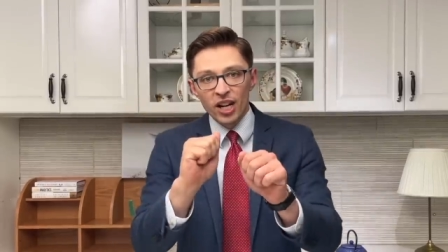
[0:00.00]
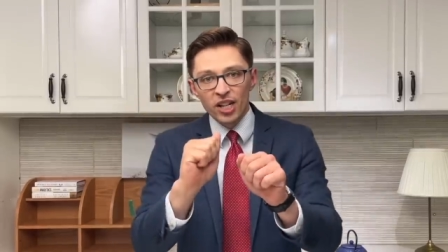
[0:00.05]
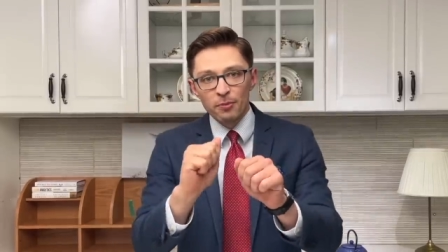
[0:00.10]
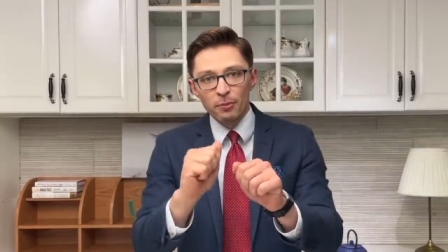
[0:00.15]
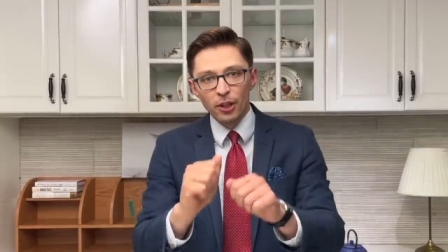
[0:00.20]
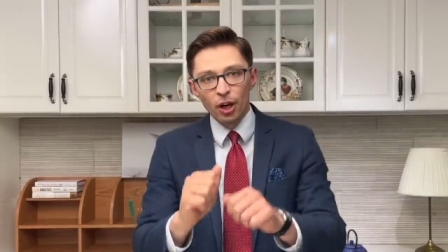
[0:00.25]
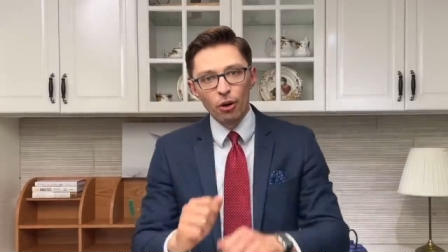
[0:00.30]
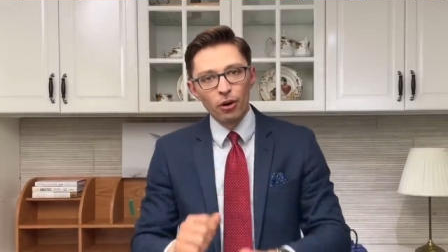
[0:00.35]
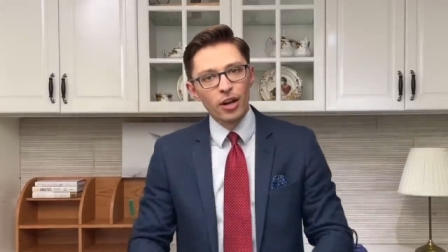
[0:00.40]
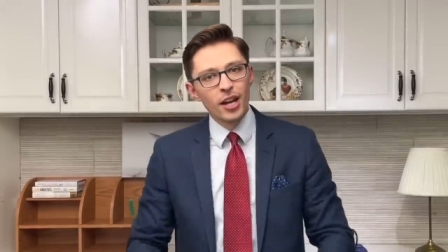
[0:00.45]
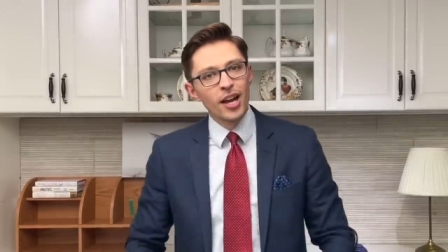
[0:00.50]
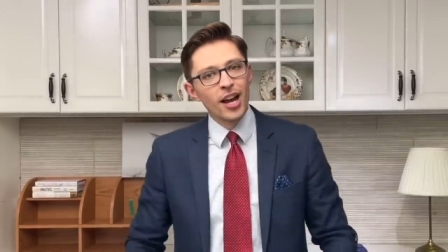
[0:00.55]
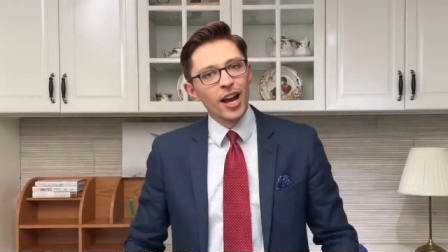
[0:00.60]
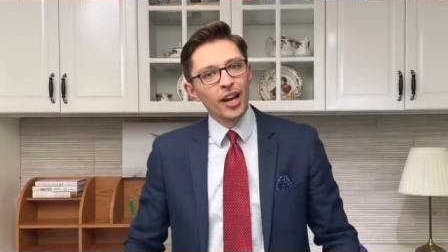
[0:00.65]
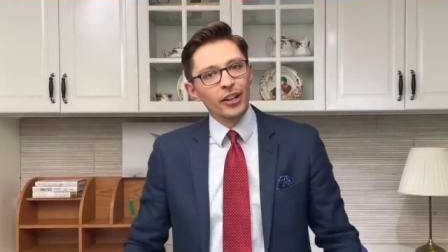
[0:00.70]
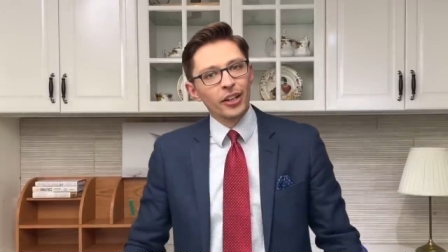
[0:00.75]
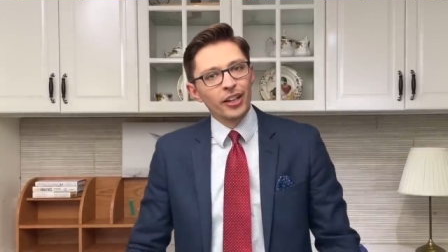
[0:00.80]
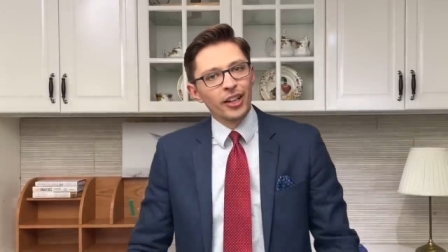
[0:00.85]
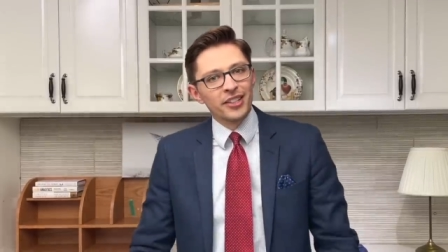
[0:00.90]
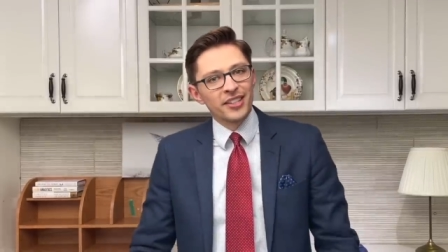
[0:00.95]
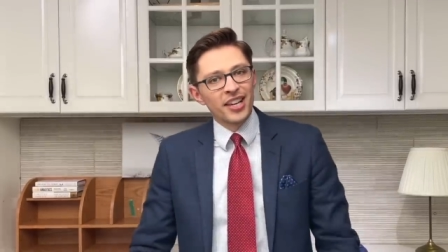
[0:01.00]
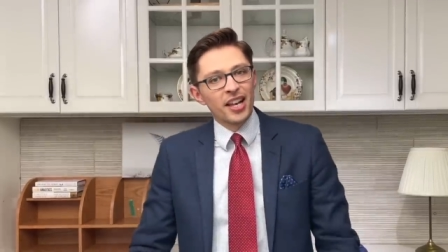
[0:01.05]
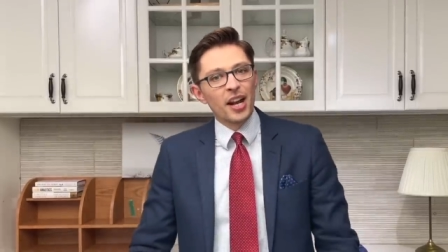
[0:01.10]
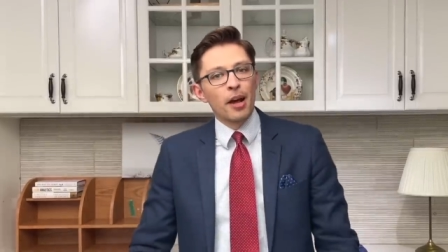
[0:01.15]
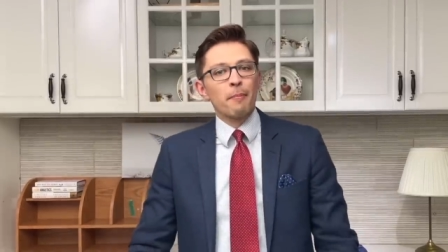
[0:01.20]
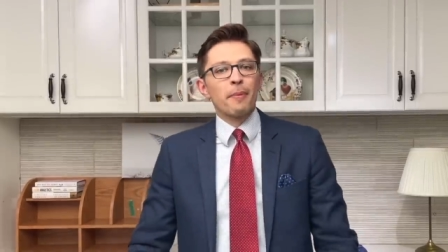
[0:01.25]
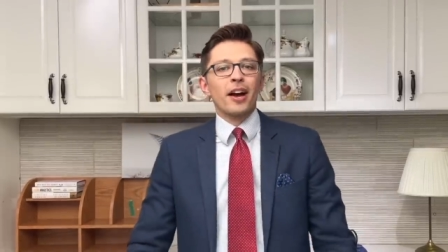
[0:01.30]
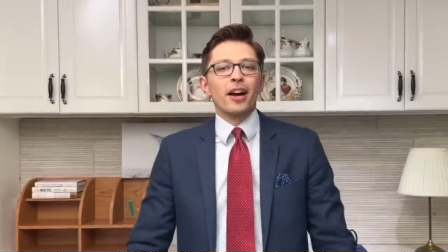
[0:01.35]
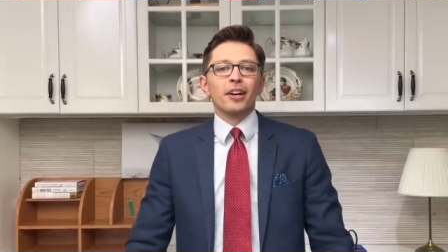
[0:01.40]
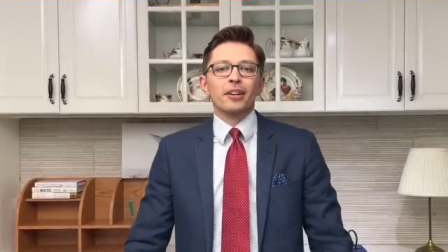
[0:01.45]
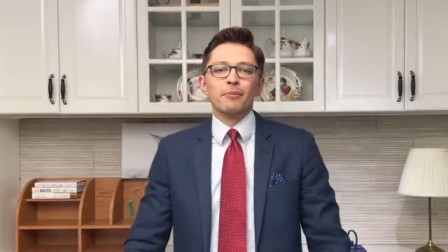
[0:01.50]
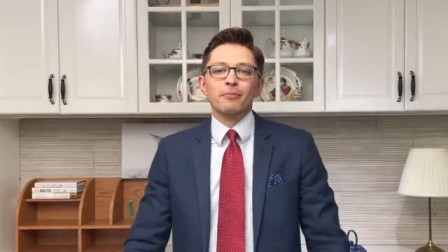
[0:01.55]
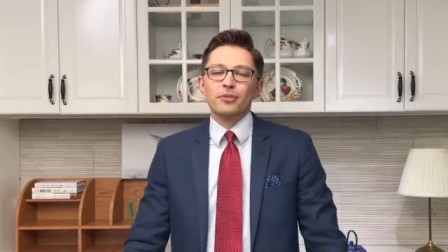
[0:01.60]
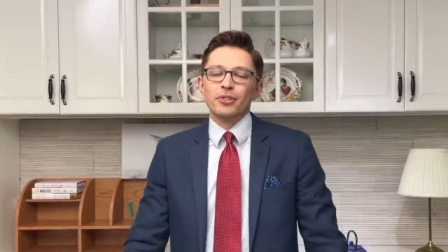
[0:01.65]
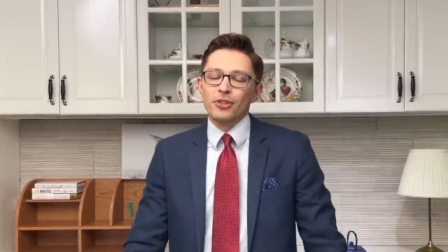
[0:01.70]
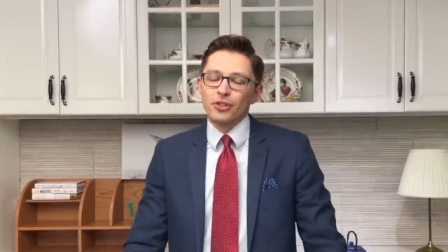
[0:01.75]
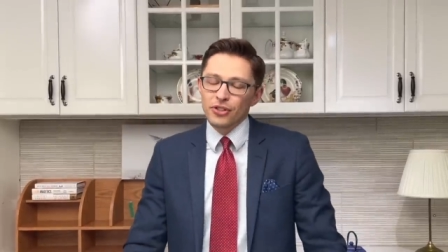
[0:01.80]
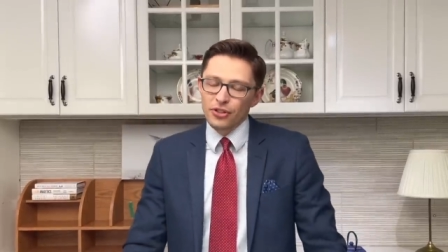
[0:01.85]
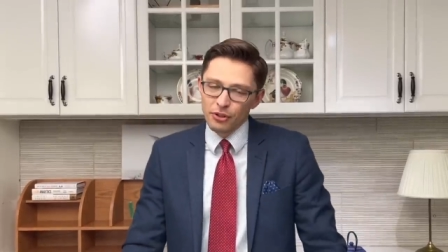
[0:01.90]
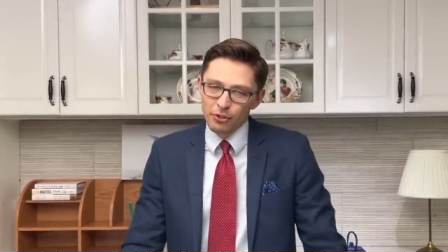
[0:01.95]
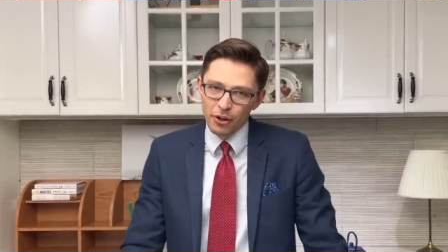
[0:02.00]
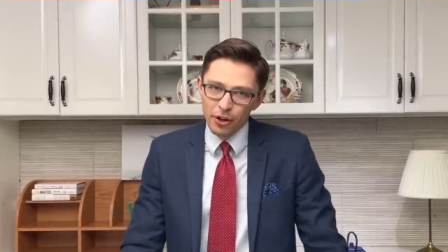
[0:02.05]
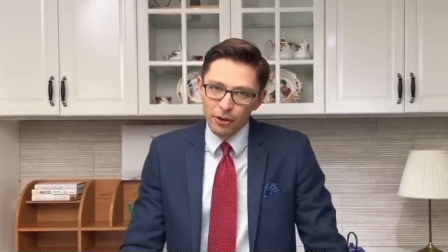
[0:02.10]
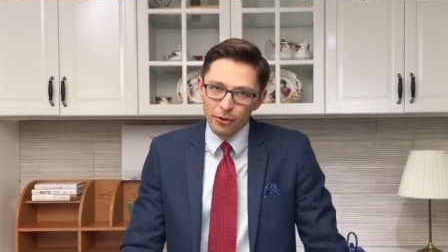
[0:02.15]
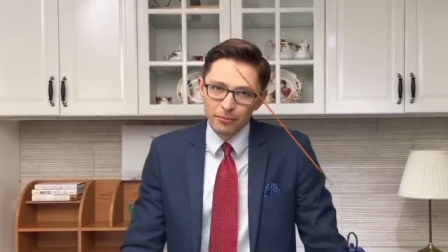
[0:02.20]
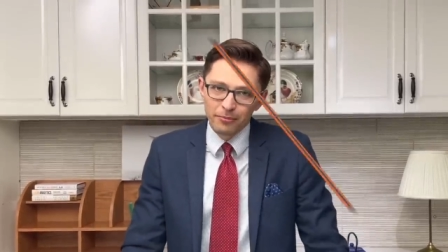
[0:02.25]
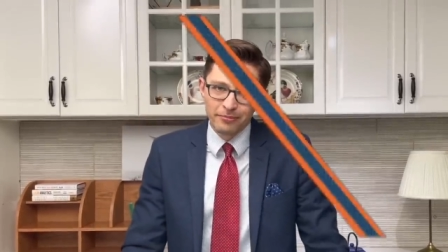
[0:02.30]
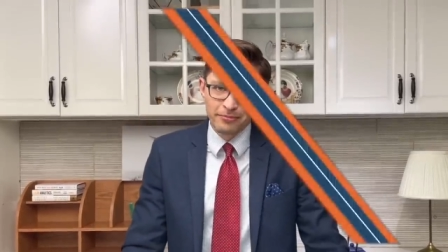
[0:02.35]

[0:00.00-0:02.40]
below. And now let's head on back to the studio.